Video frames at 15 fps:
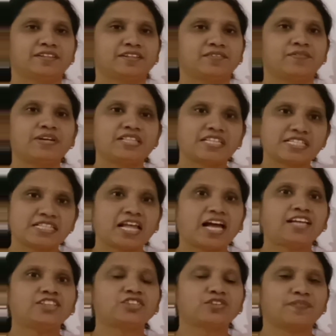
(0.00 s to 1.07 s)
which is
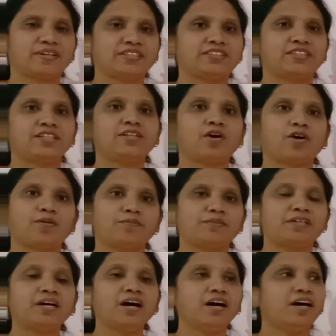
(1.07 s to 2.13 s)
last question of
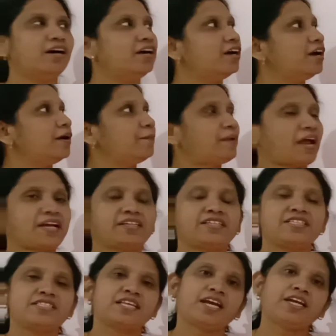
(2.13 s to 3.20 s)
the
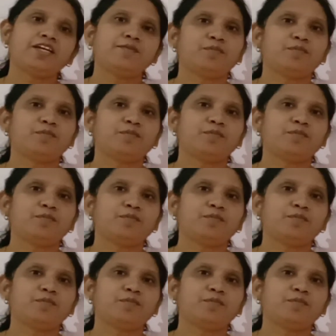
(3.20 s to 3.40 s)
practice set